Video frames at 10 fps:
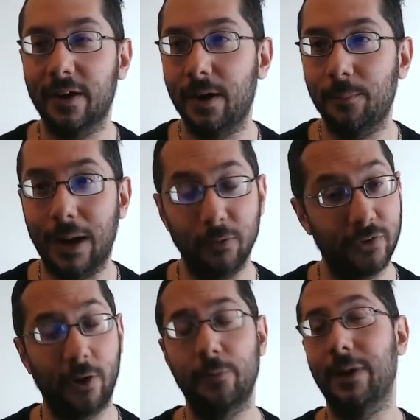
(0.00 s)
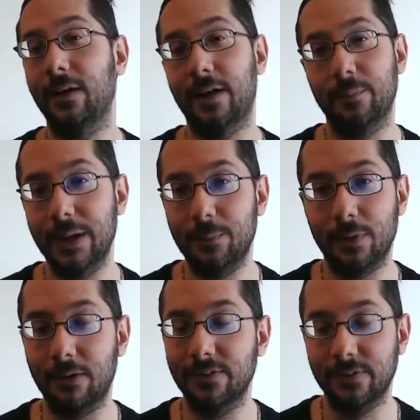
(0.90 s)
I was helped by a lot of people.
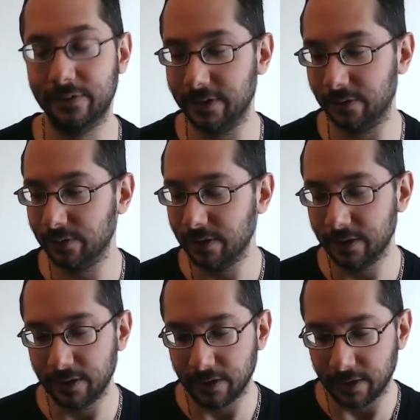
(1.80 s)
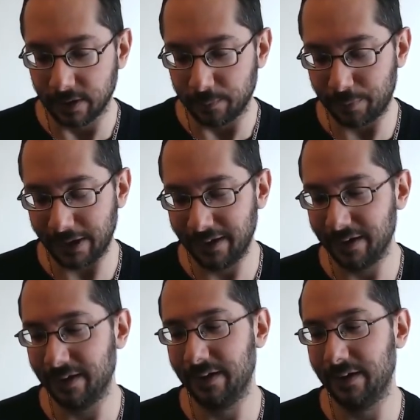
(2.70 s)
But
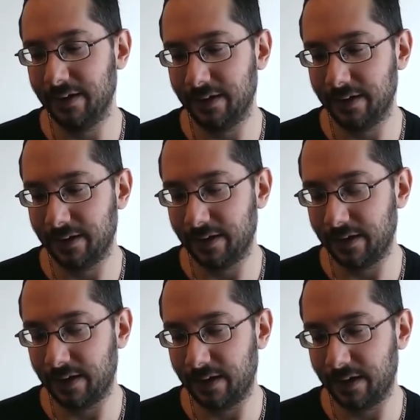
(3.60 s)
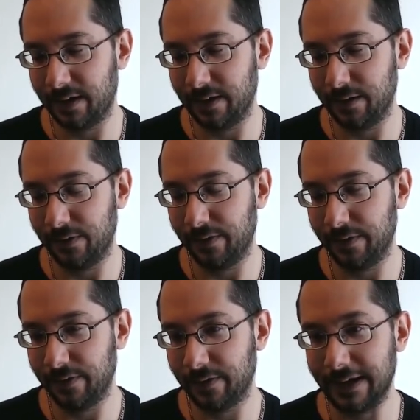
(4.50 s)

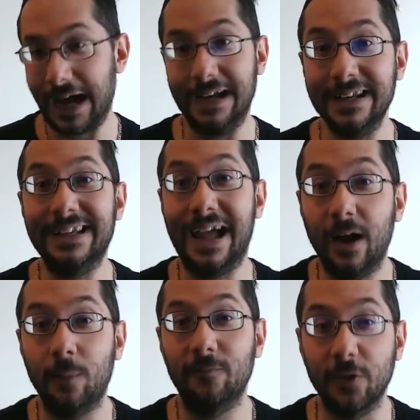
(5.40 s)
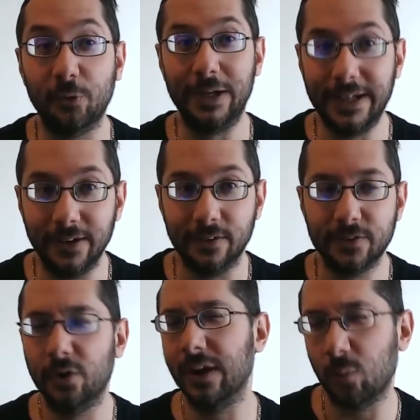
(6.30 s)
I didn't get help for 3 years.
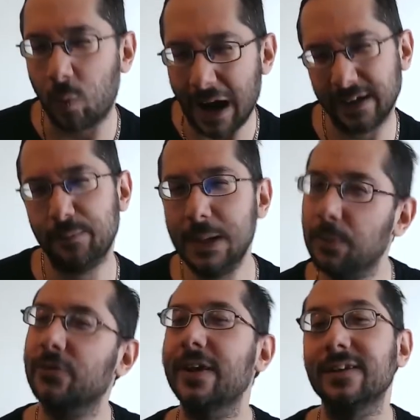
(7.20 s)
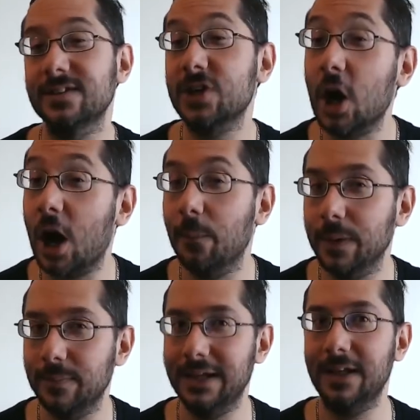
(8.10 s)
So why did people suddenly start
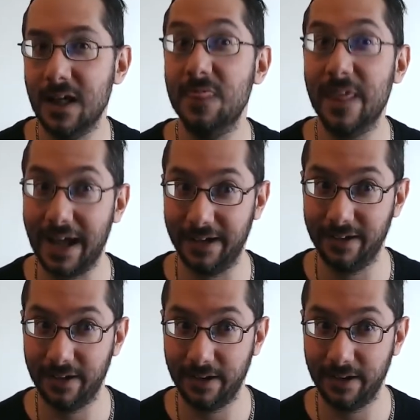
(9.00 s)
helping me then?